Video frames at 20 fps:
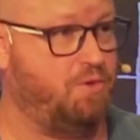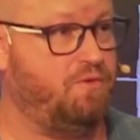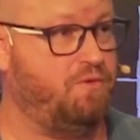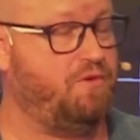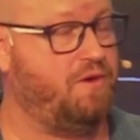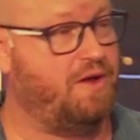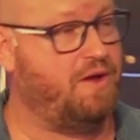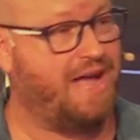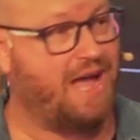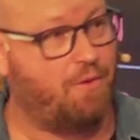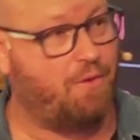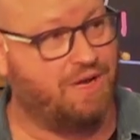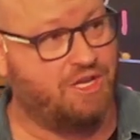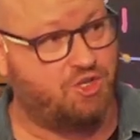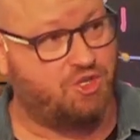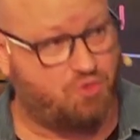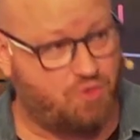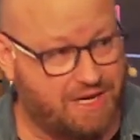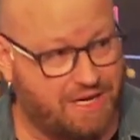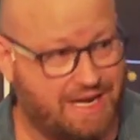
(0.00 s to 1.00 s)
for how we
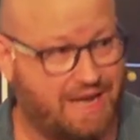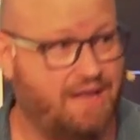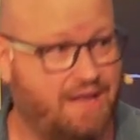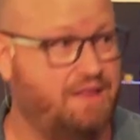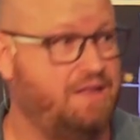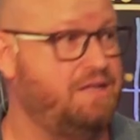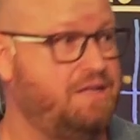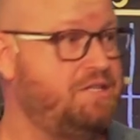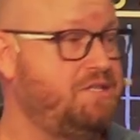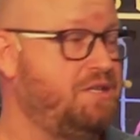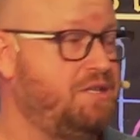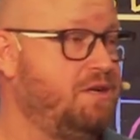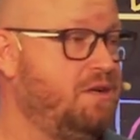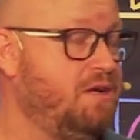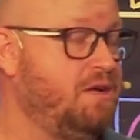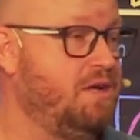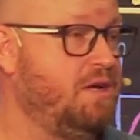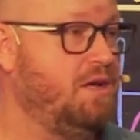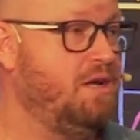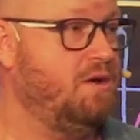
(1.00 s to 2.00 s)
treat others.
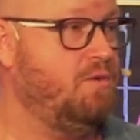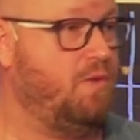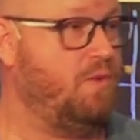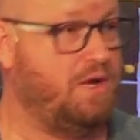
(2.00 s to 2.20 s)
We're